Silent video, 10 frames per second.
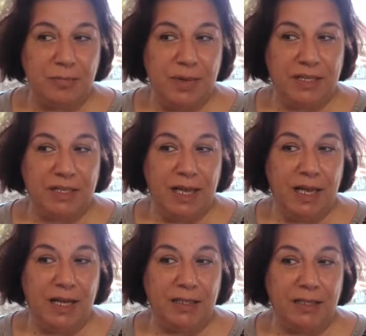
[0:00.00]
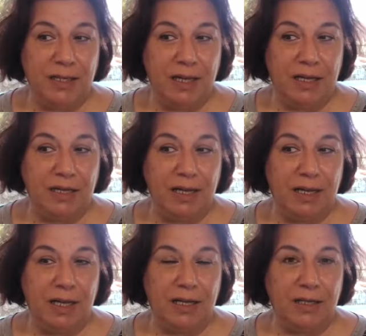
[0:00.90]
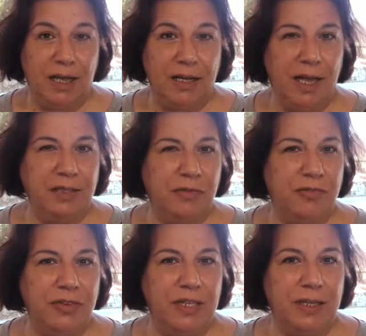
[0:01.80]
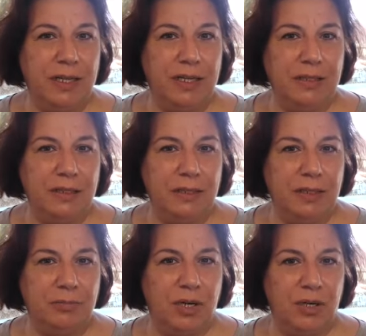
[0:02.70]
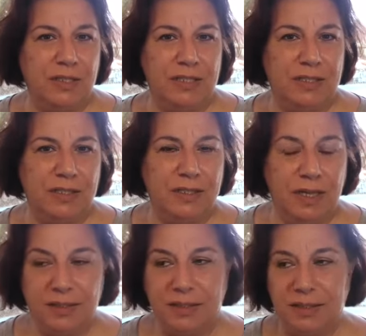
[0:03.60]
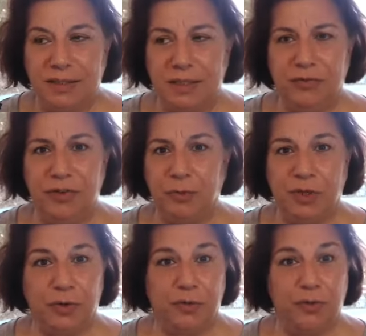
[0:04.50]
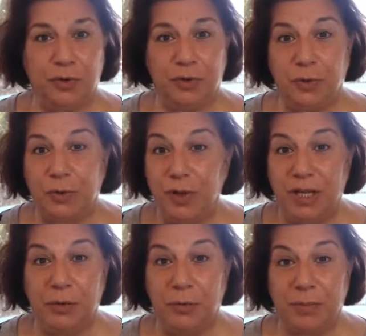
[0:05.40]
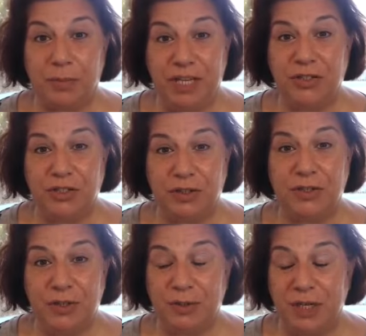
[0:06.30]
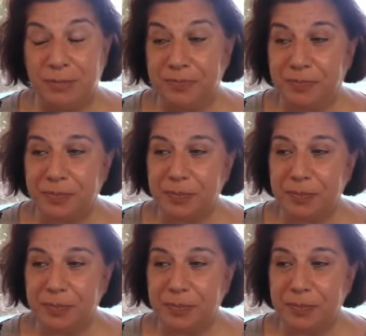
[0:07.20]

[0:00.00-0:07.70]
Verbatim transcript: But then I, I, I had a feeling about this dentist. Even we refer all our patients to him.